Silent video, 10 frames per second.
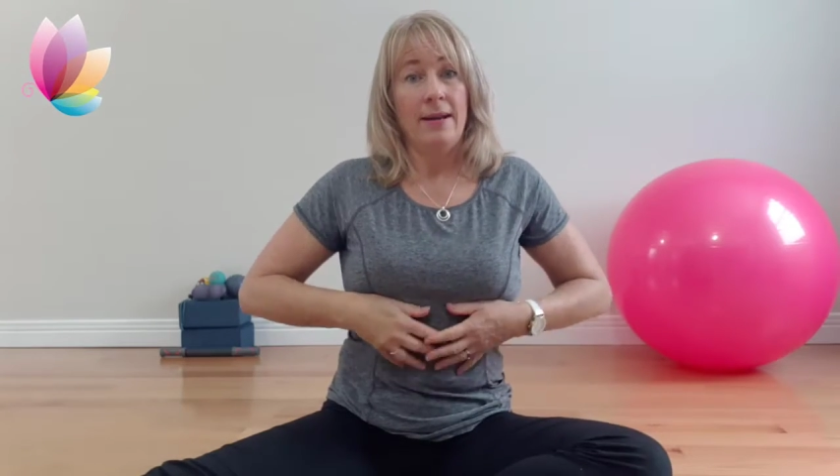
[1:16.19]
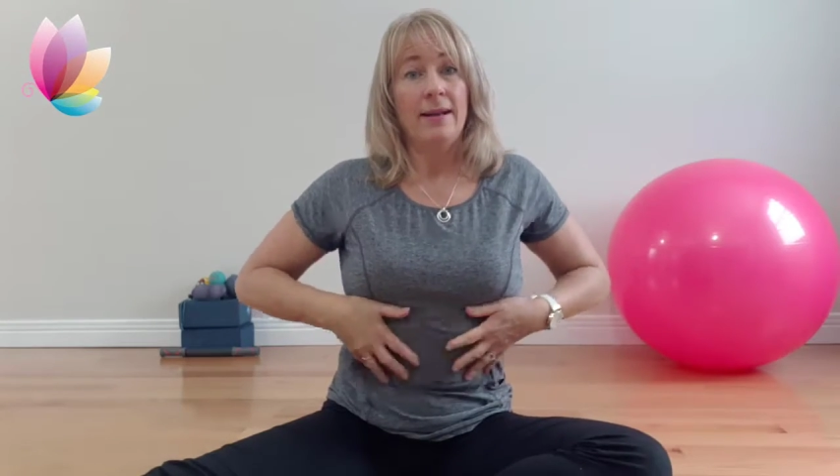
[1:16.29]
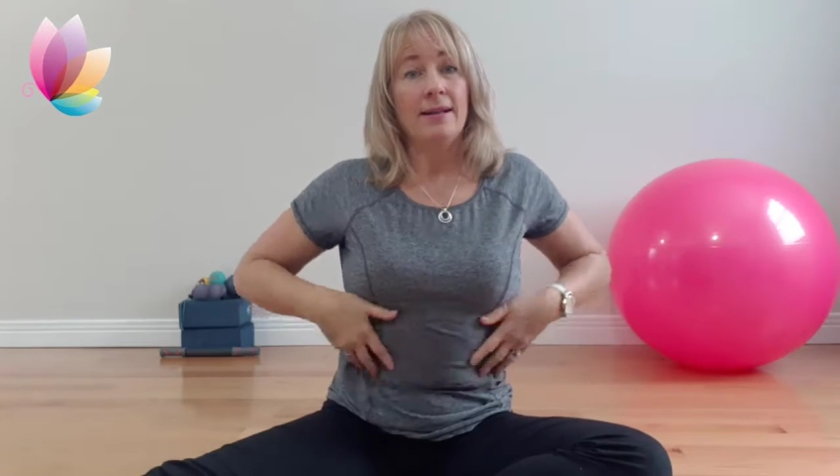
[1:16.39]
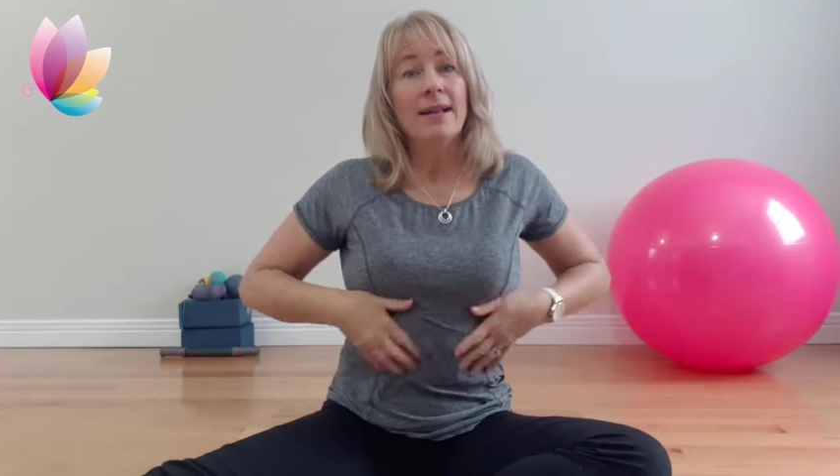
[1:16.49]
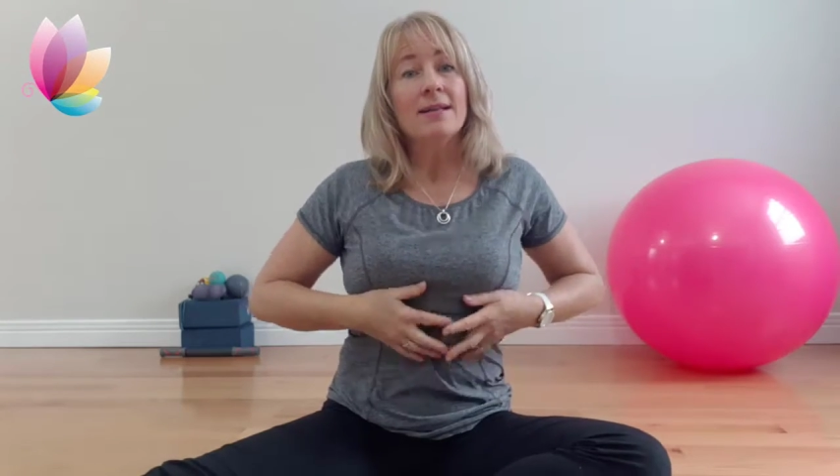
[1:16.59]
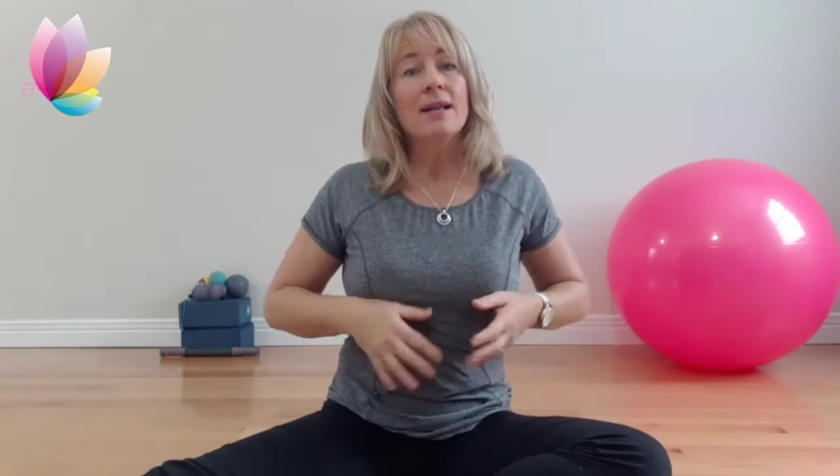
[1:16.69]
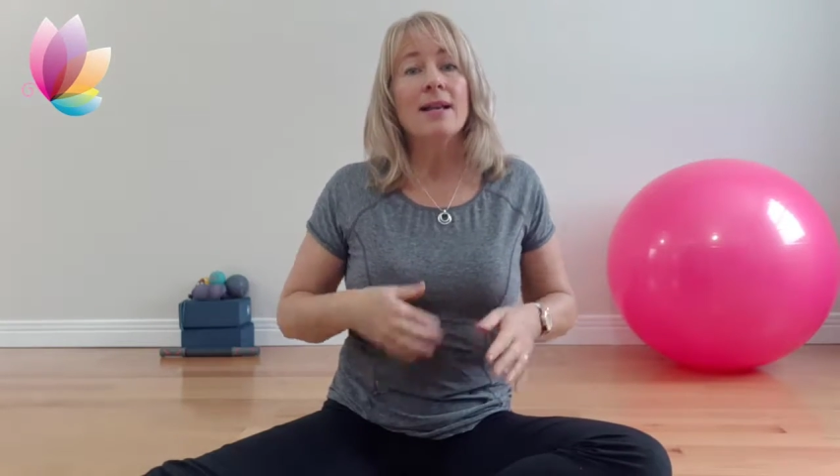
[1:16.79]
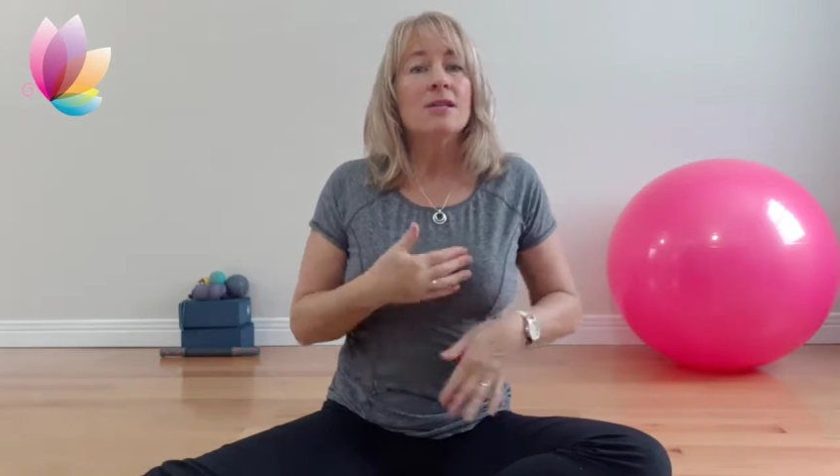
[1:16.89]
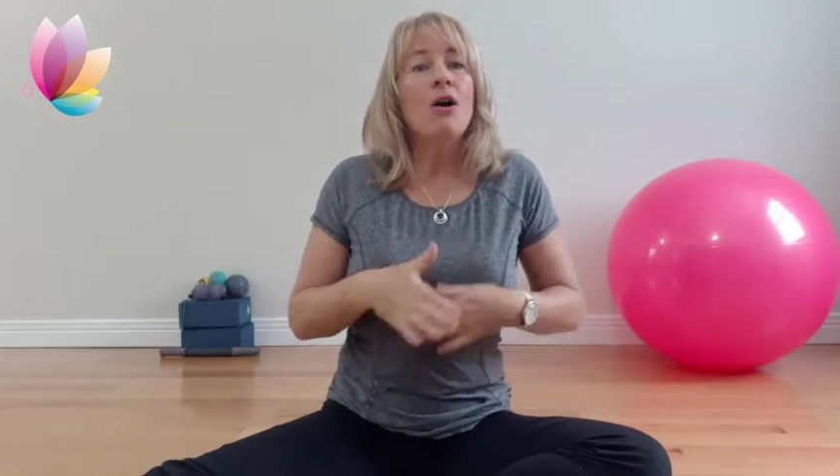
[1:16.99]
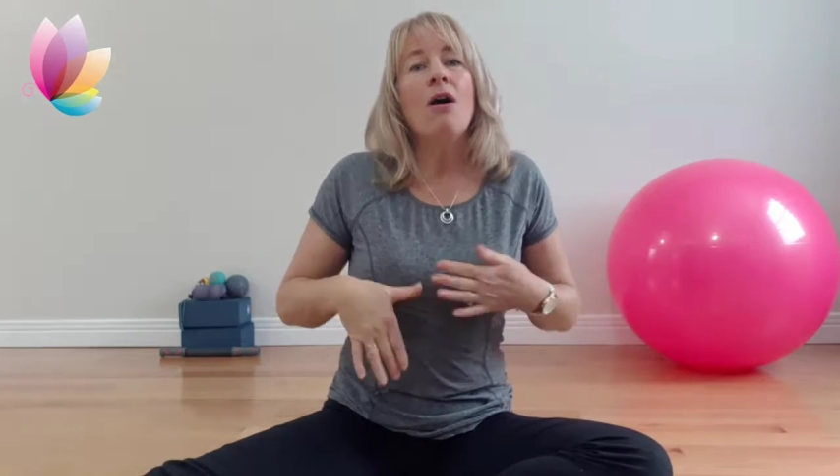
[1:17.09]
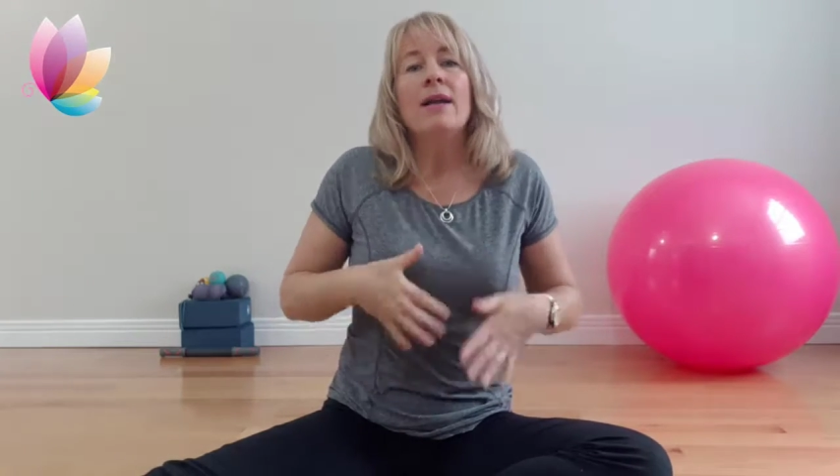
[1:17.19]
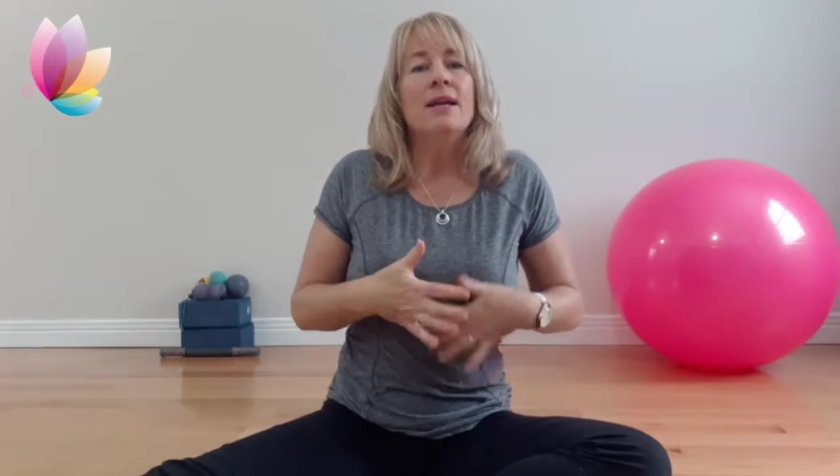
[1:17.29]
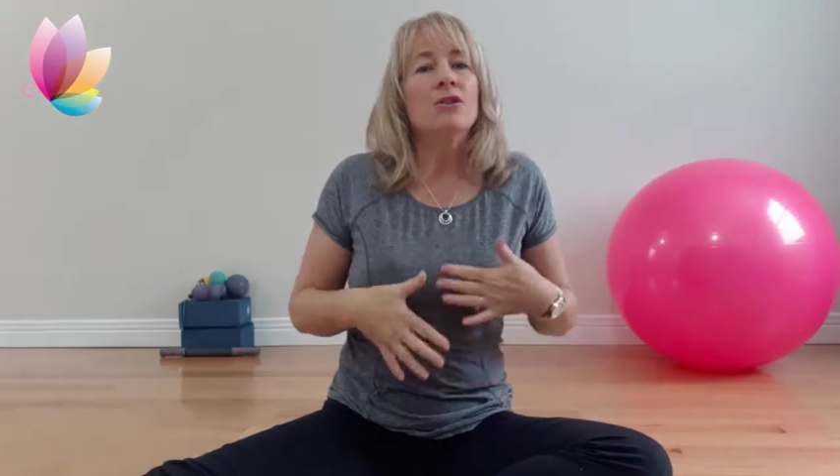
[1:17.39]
And it's all